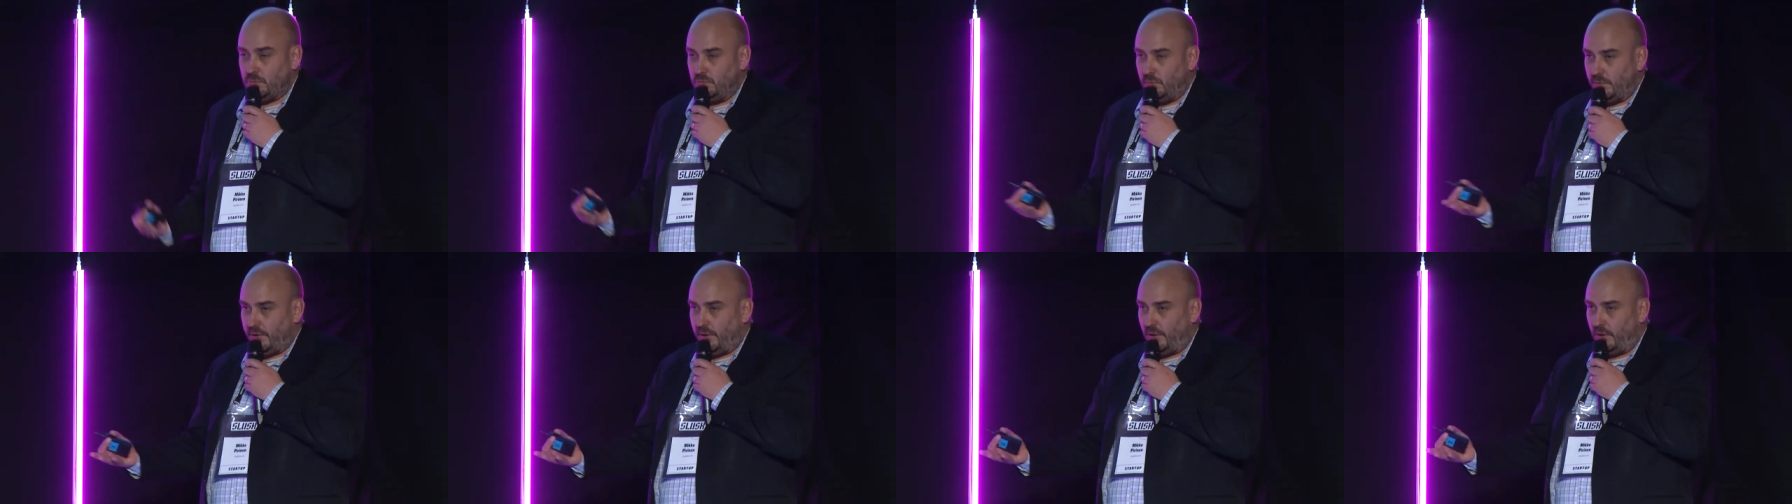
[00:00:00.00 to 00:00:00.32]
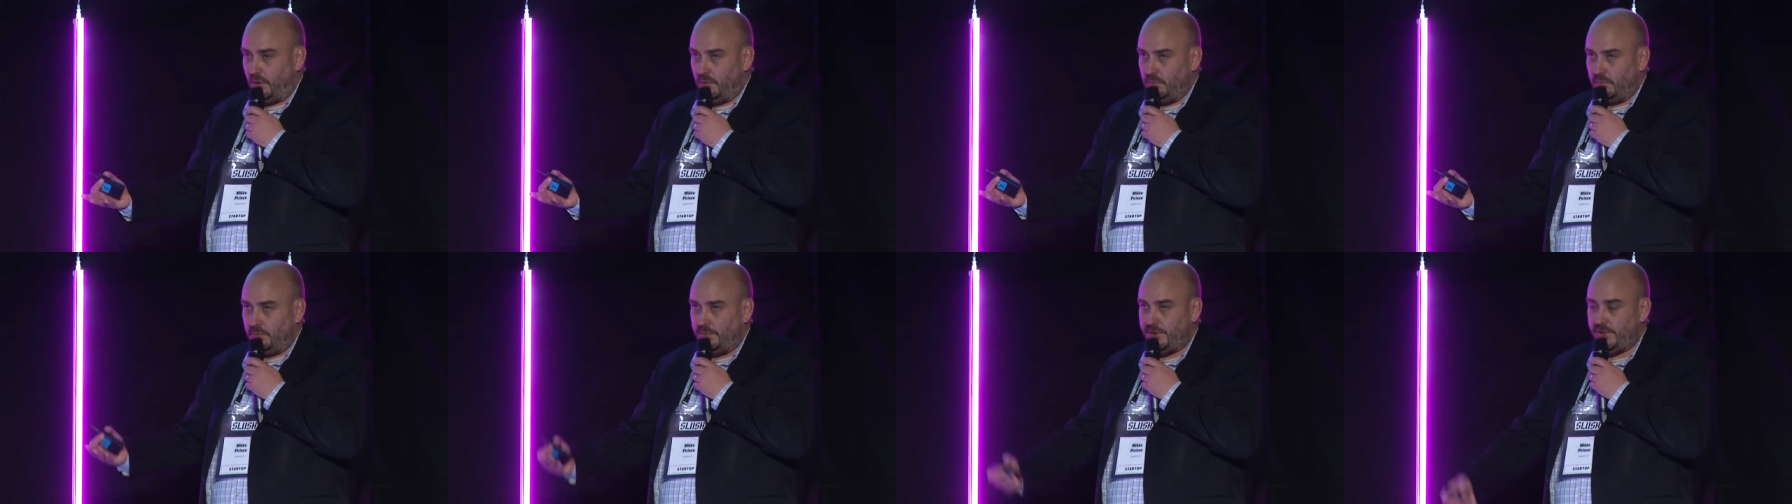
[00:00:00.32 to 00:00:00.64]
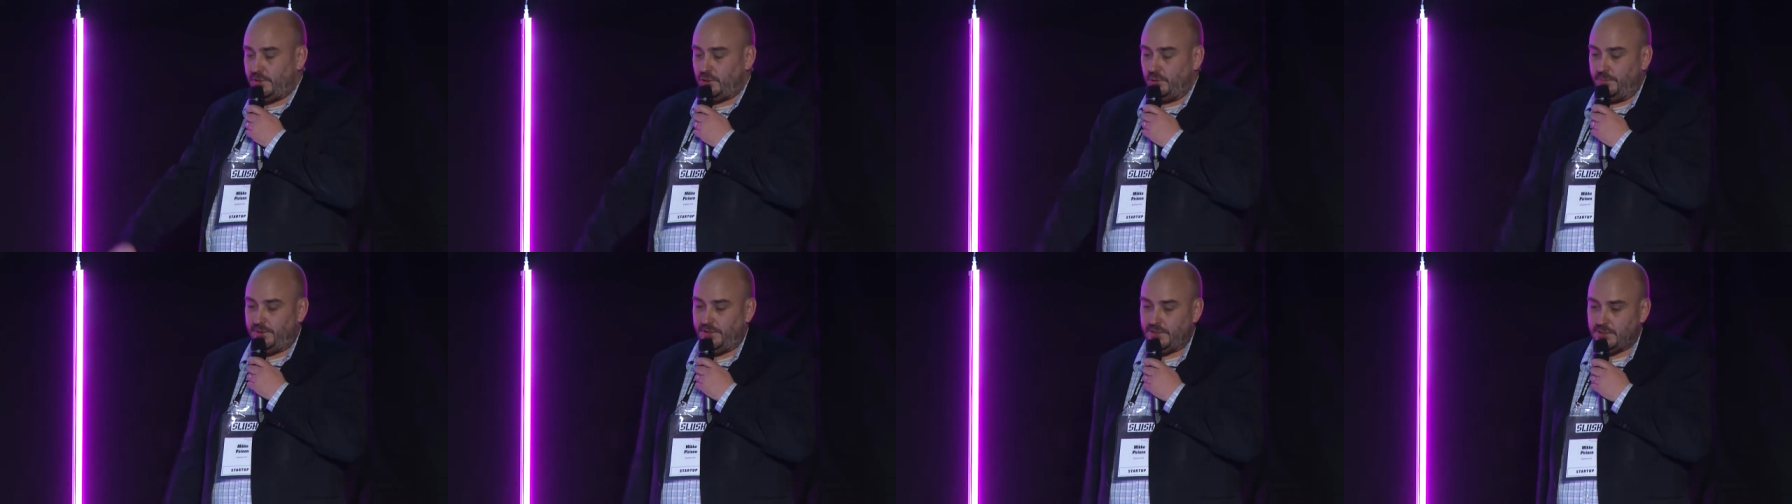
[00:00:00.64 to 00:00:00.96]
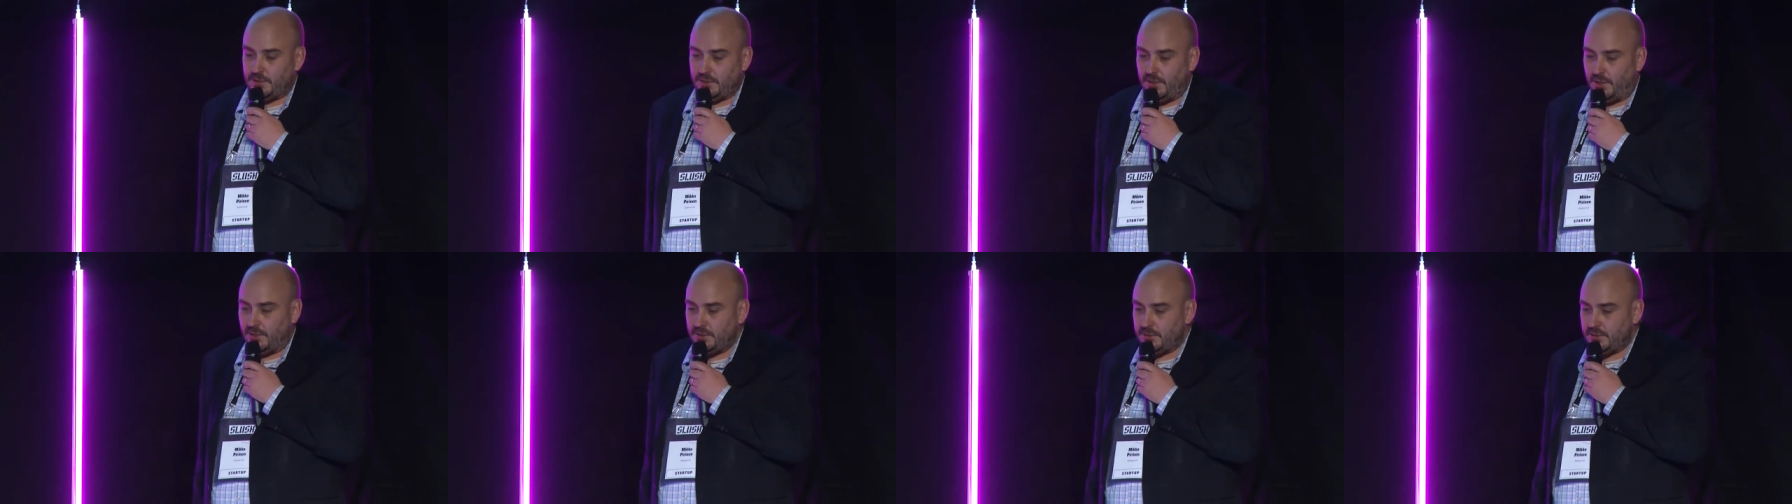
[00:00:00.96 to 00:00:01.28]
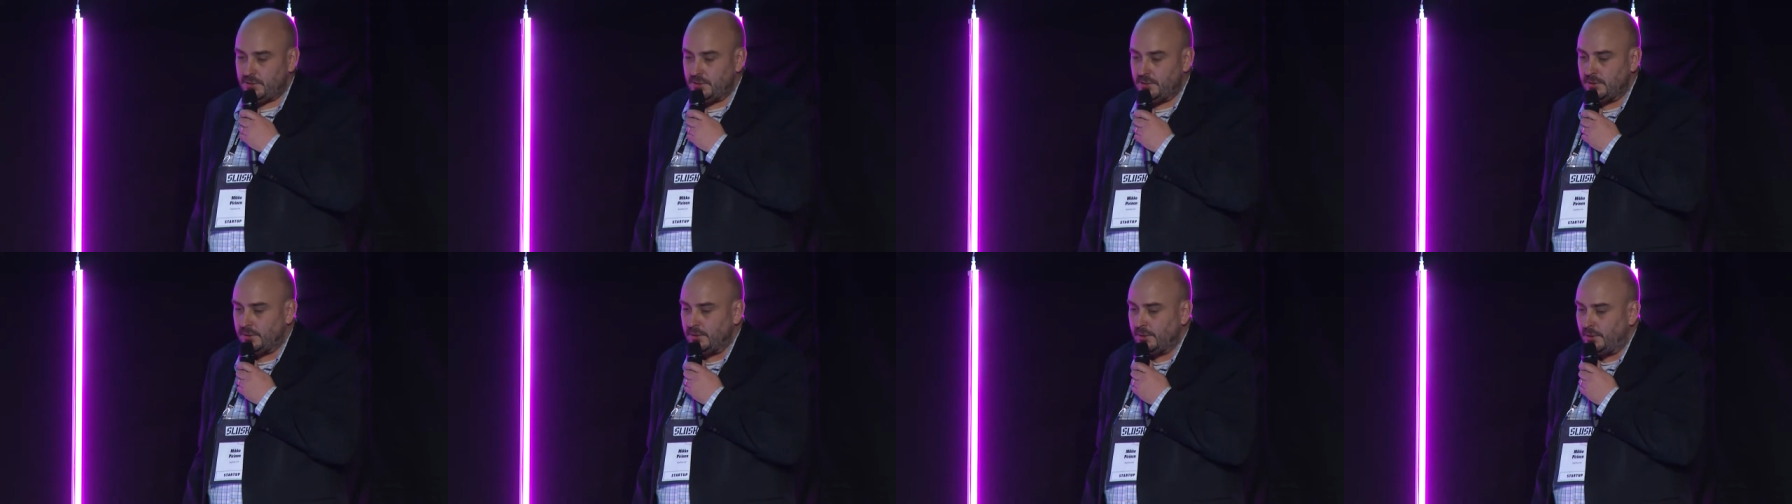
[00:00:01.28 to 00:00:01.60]
we are a B2B
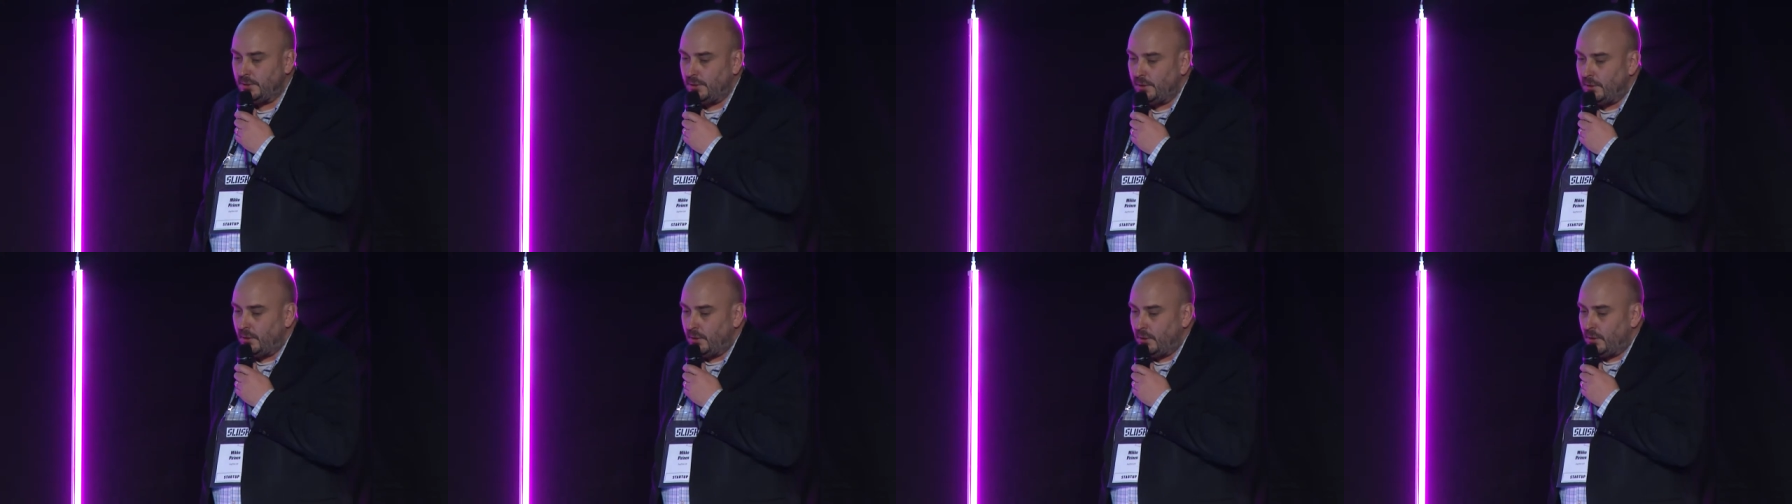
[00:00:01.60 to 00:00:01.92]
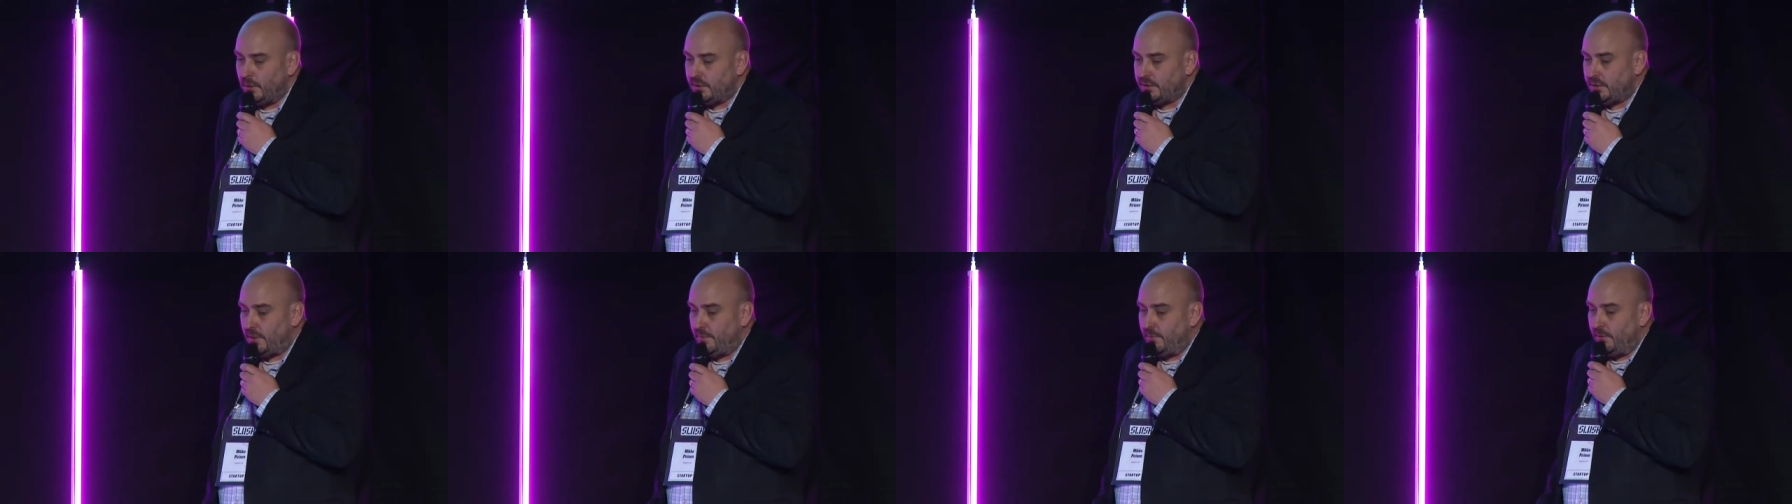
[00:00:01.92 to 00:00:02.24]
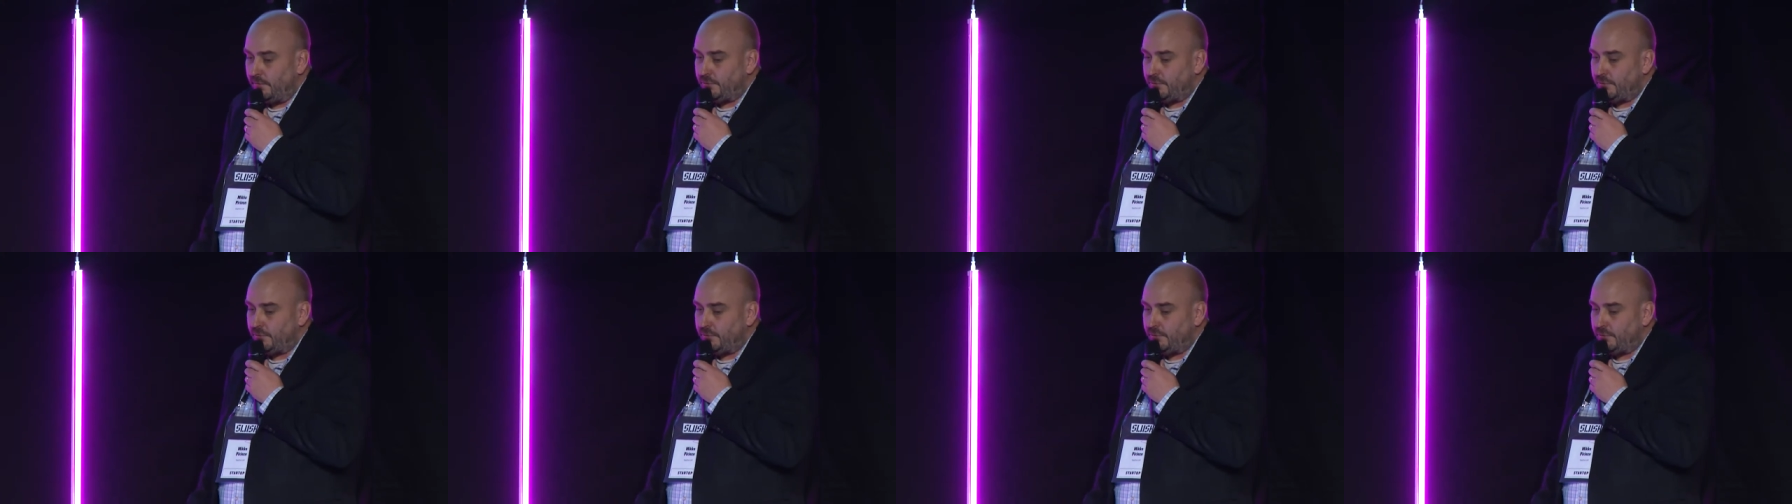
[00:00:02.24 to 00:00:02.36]
SaaS team of